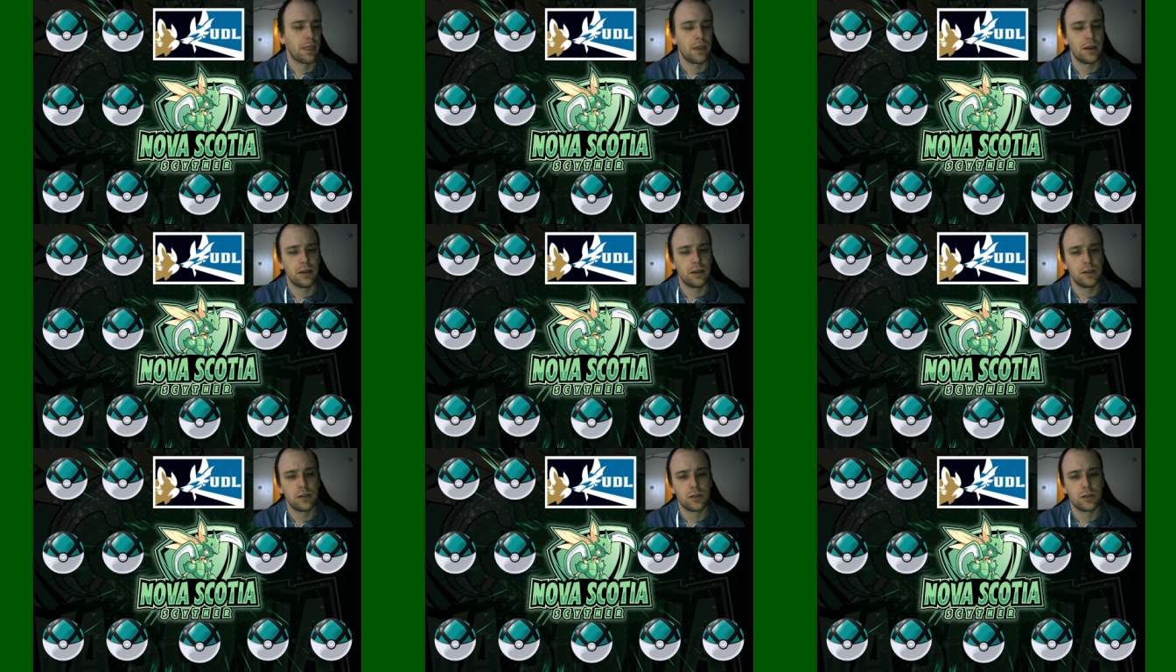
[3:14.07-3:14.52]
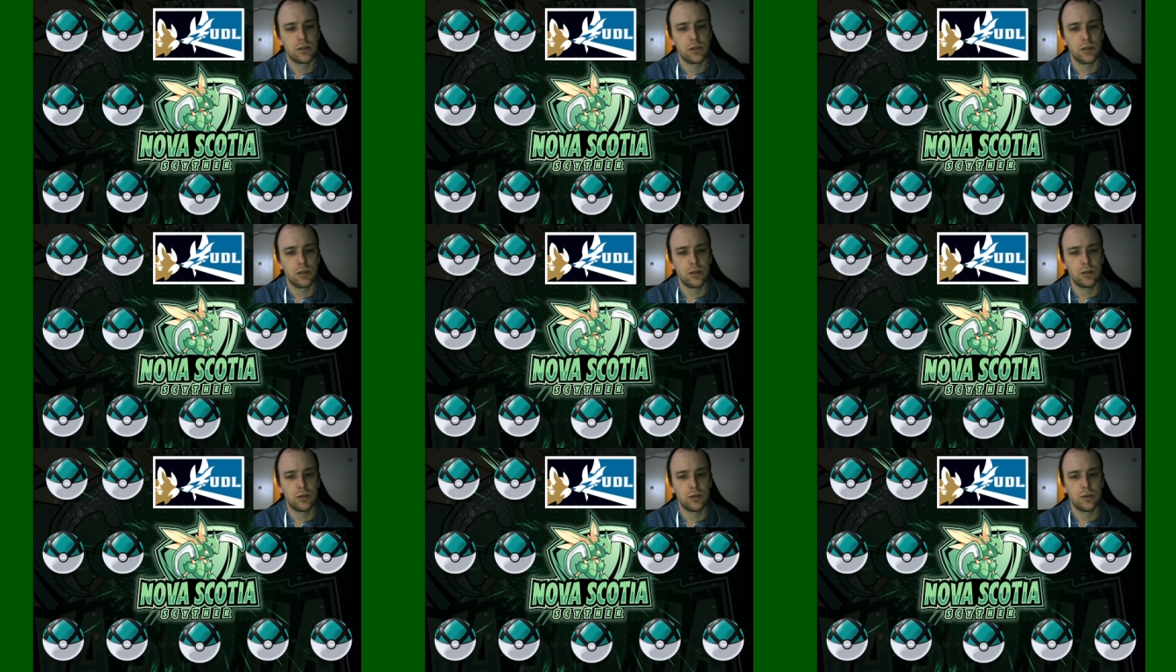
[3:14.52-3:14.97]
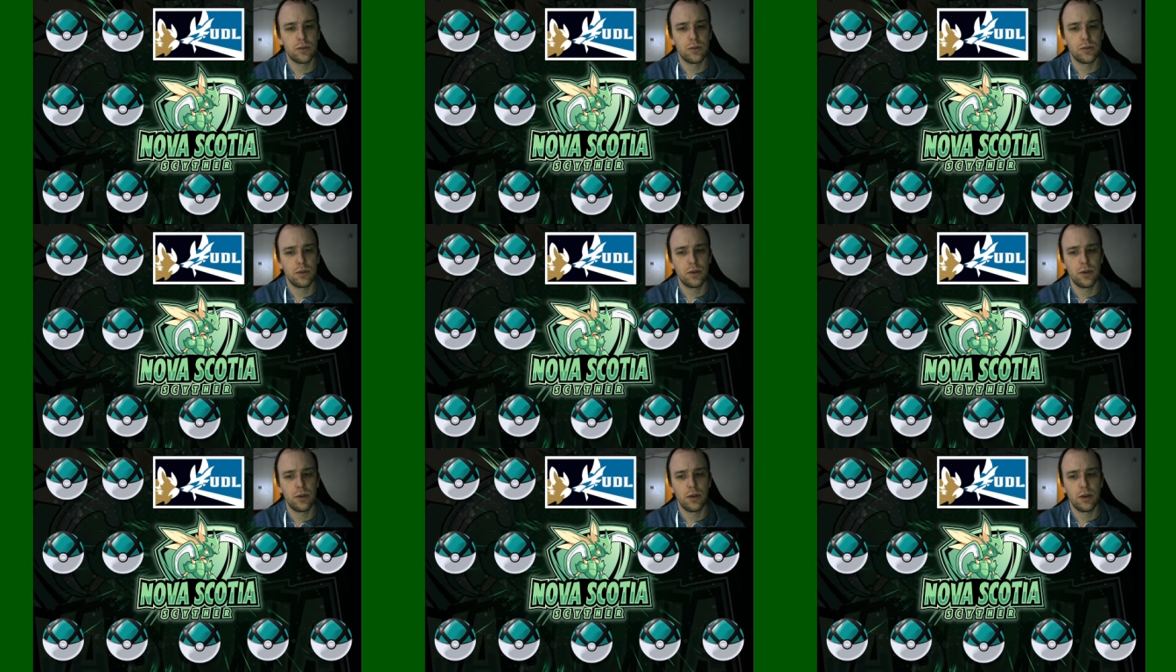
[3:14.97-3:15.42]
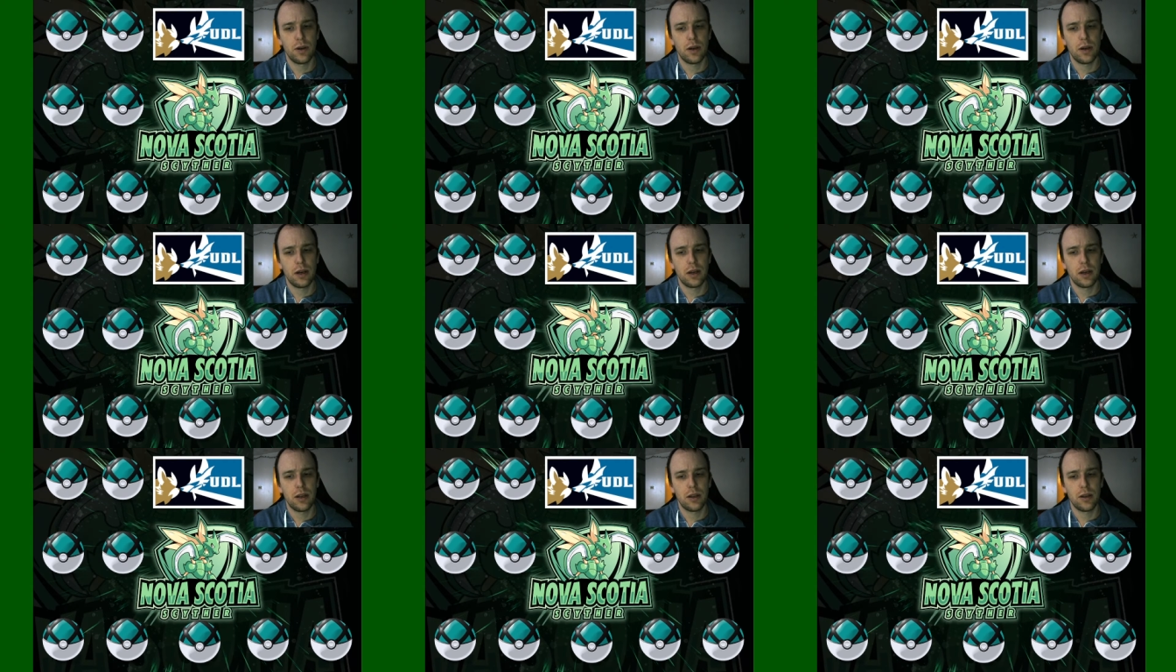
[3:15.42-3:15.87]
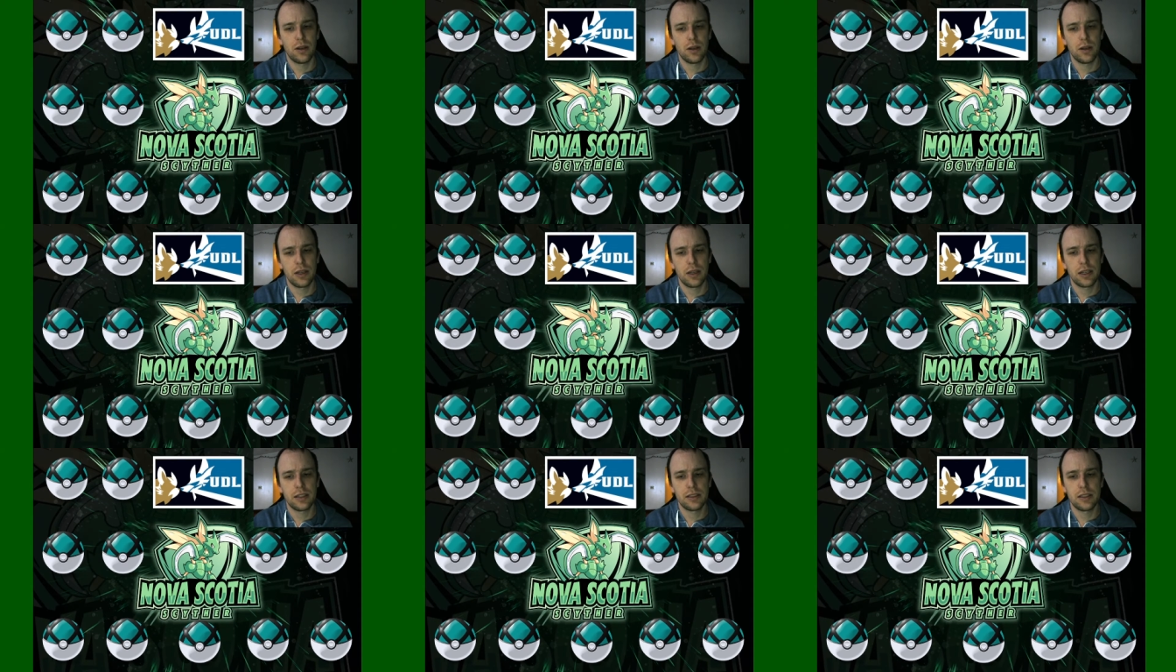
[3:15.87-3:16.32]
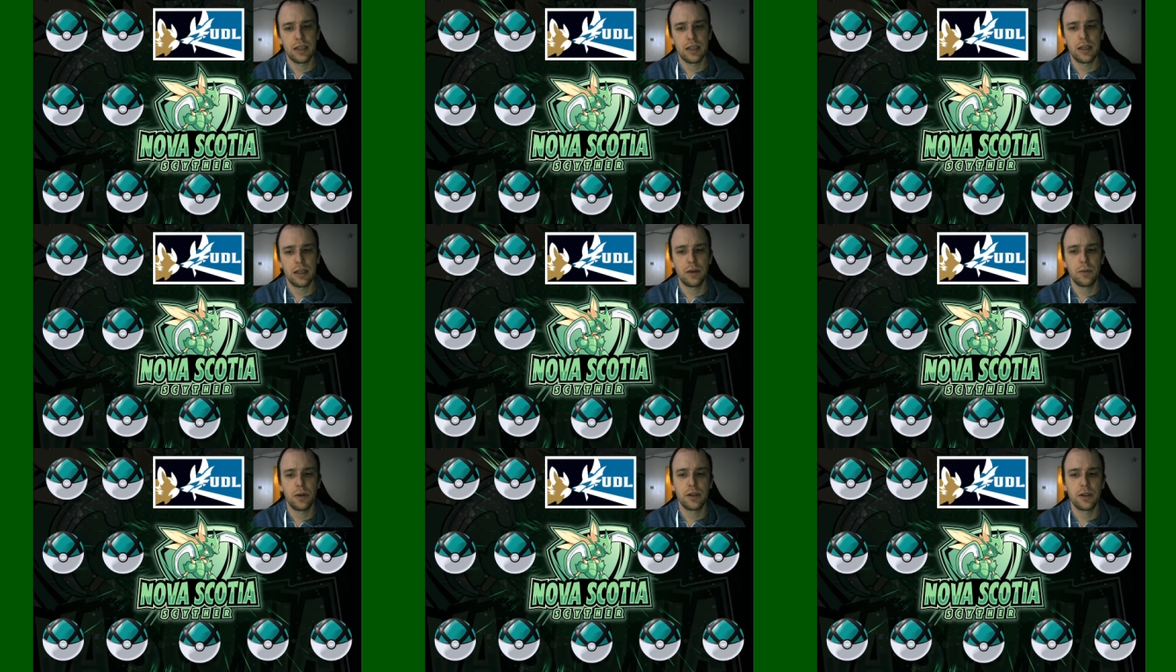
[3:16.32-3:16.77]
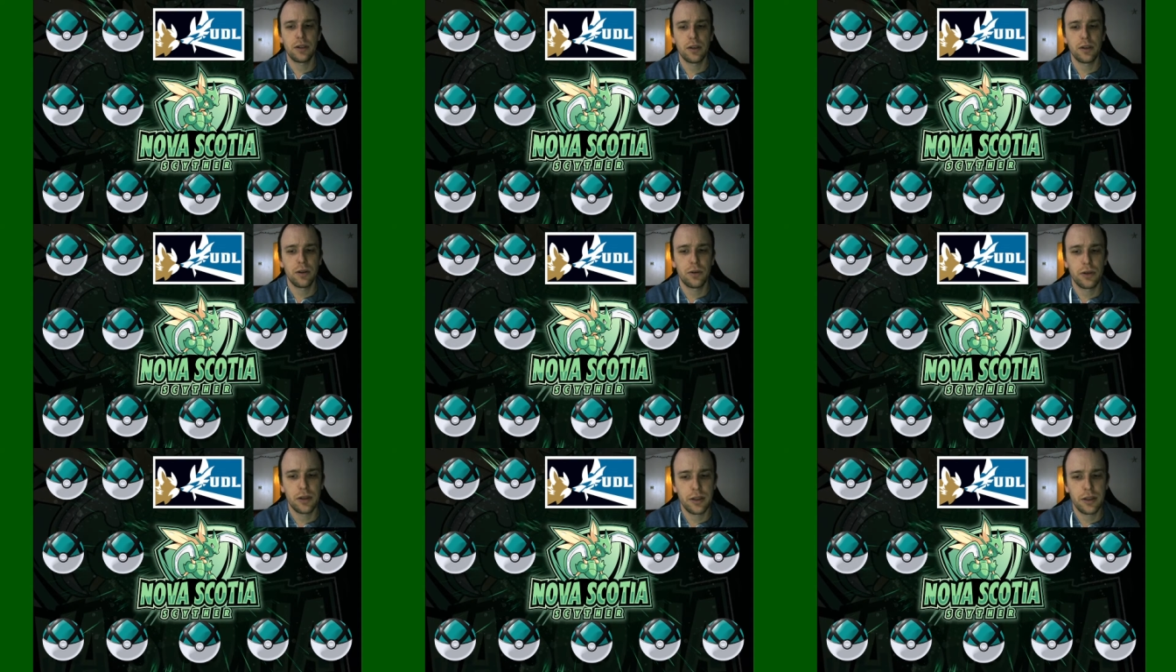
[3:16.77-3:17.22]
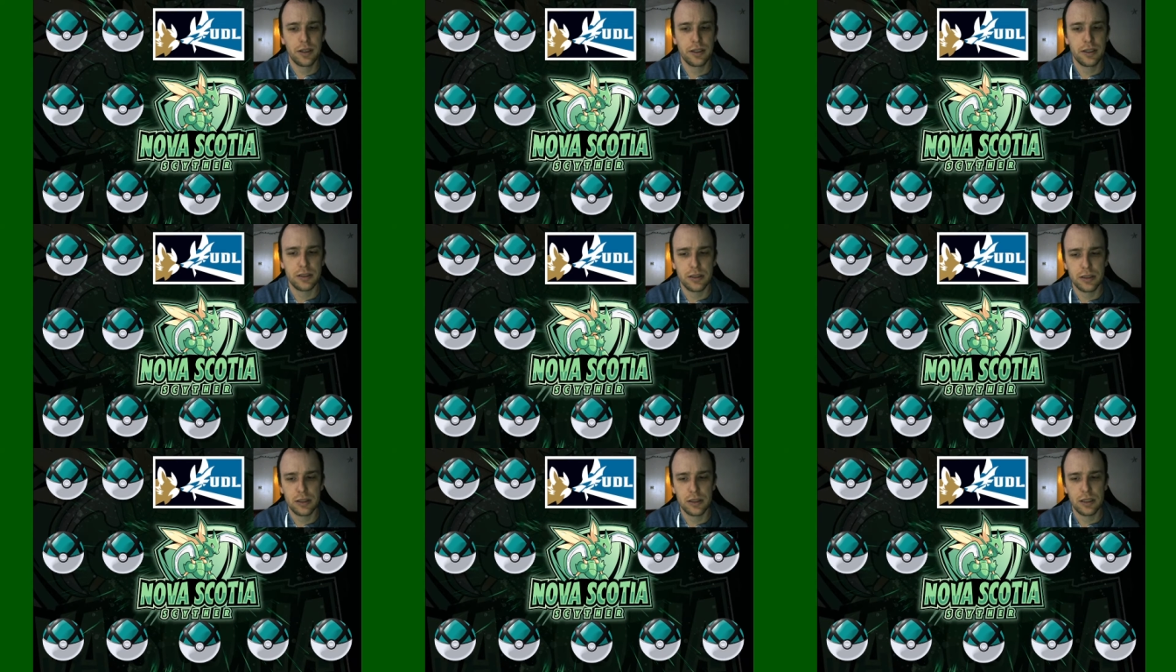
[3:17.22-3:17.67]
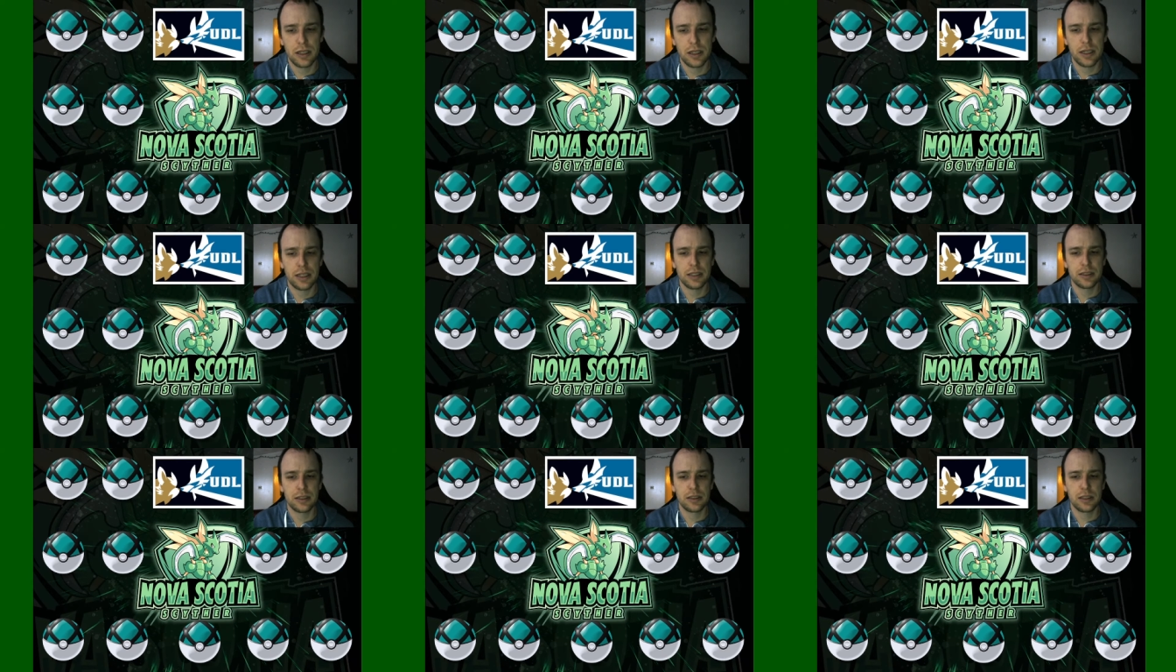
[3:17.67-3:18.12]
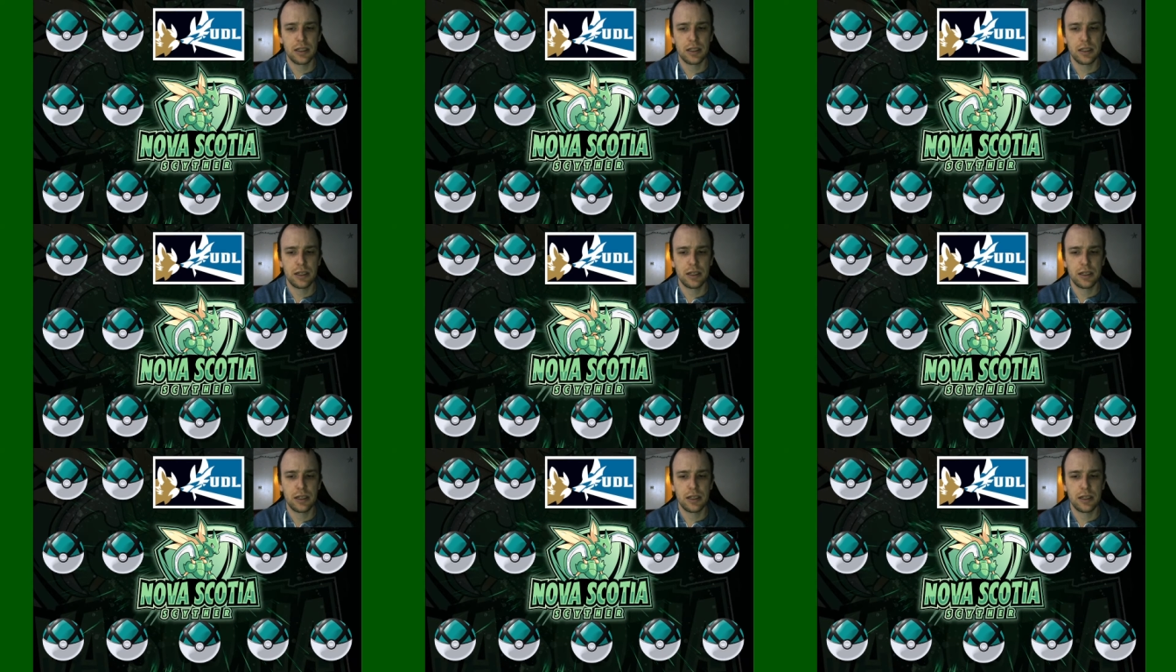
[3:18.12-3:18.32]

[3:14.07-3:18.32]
So like I said, I wanted to go into this as